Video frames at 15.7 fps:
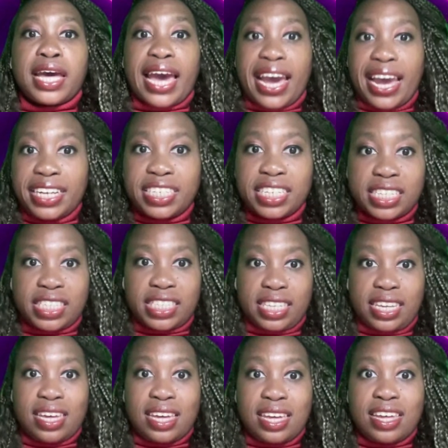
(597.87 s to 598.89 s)

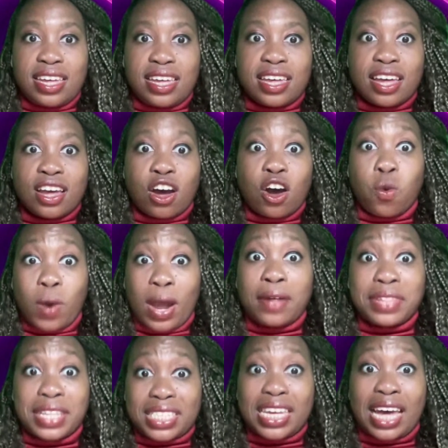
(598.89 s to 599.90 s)
agency
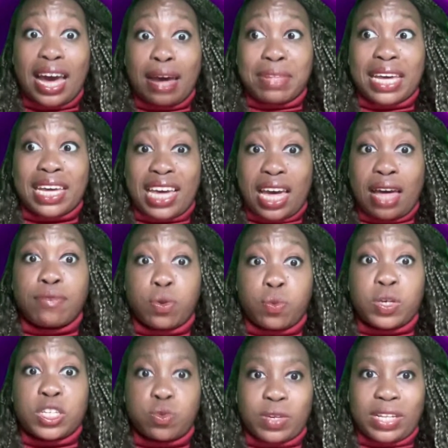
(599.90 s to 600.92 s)
around the time that Canva
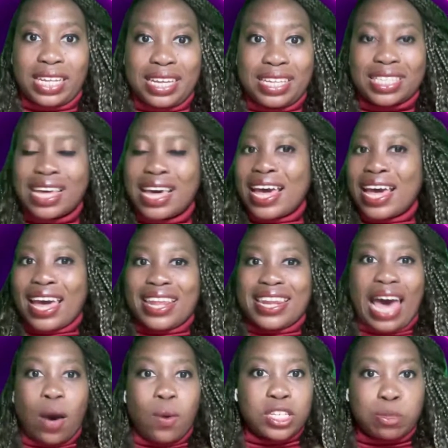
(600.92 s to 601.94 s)
was released. And
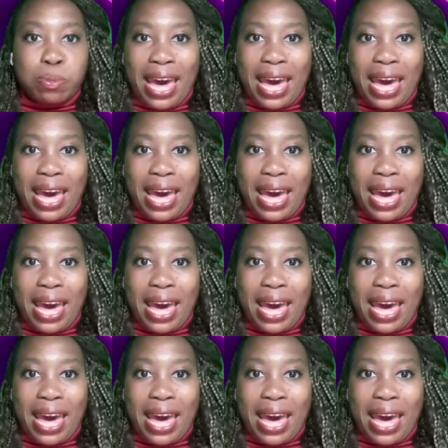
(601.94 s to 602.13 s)
that was